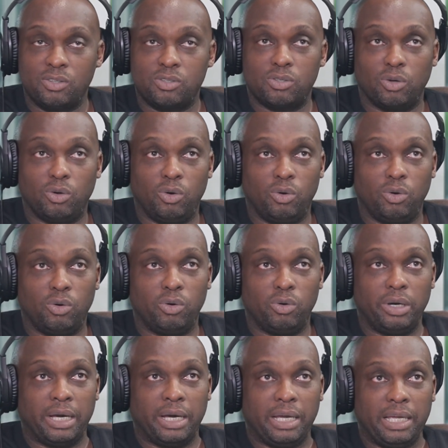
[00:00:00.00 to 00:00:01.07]
So
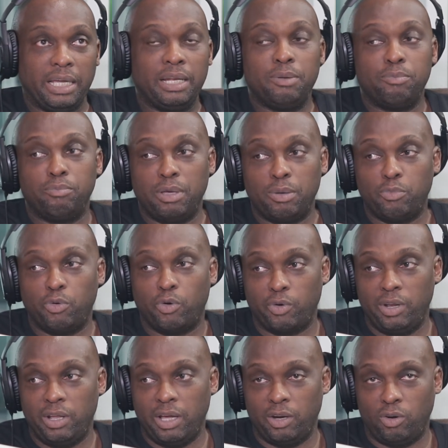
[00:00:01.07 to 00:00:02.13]
in
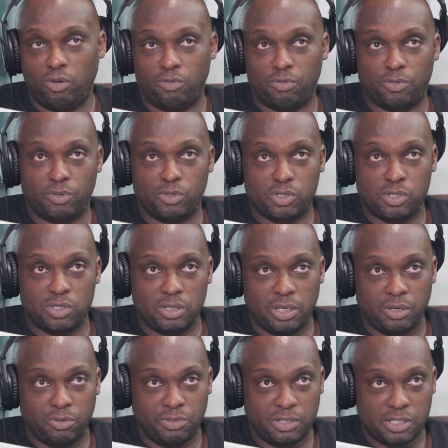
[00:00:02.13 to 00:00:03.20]
memory and
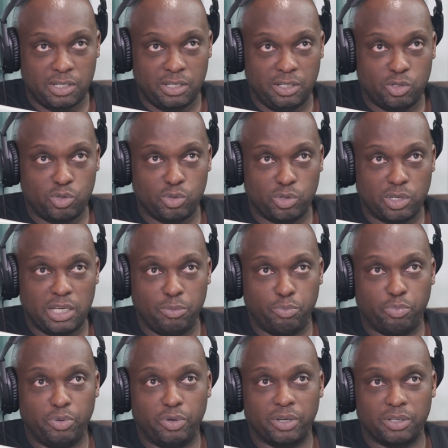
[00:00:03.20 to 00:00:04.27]
obviously to
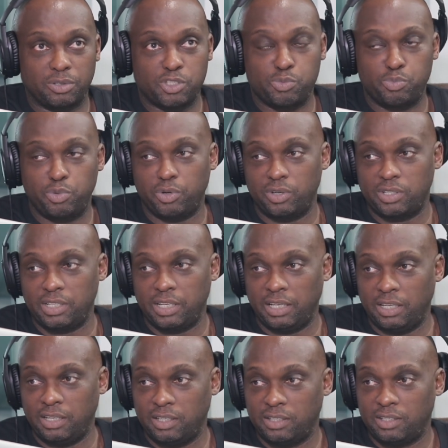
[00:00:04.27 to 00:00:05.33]
keep her spirit
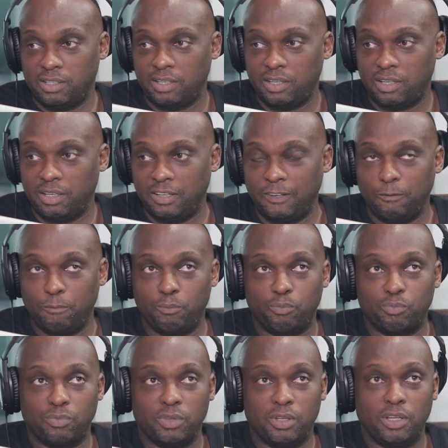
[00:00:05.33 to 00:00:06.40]
and
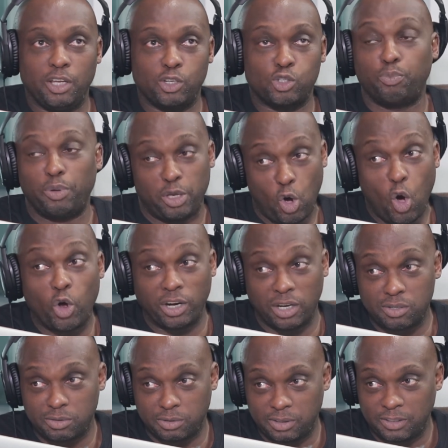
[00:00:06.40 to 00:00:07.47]
to pay honor
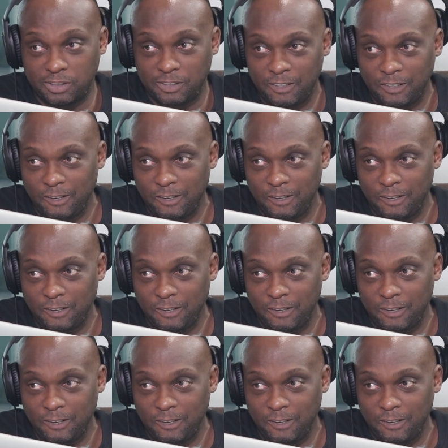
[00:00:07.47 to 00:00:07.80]
to her.